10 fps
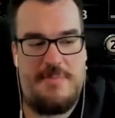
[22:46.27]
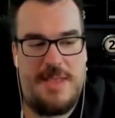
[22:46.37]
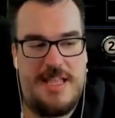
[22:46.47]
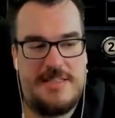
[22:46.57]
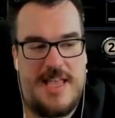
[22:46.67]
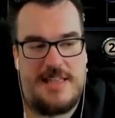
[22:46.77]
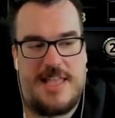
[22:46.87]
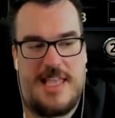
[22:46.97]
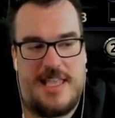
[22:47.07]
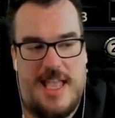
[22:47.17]
It means that
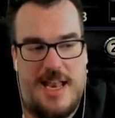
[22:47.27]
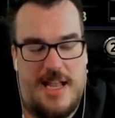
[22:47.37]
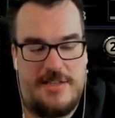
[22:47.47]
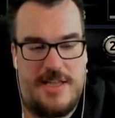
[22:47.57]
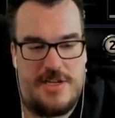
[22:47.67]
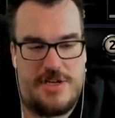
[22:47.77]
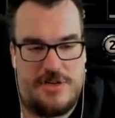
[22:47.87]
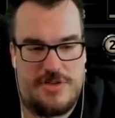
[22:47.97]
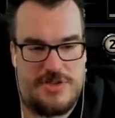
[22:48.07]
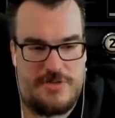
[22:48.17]
they get
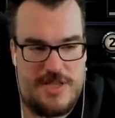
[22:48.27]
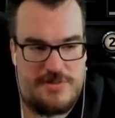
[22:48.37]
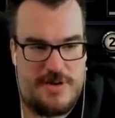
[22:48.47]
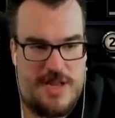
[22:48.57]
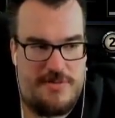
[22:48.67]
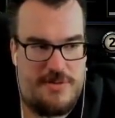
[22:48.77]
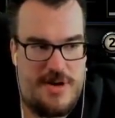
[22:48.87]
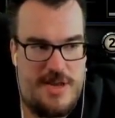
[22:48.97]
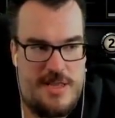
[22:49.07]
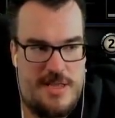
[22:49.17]
additional stress
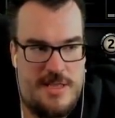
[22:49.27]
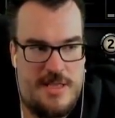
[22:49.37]
recovery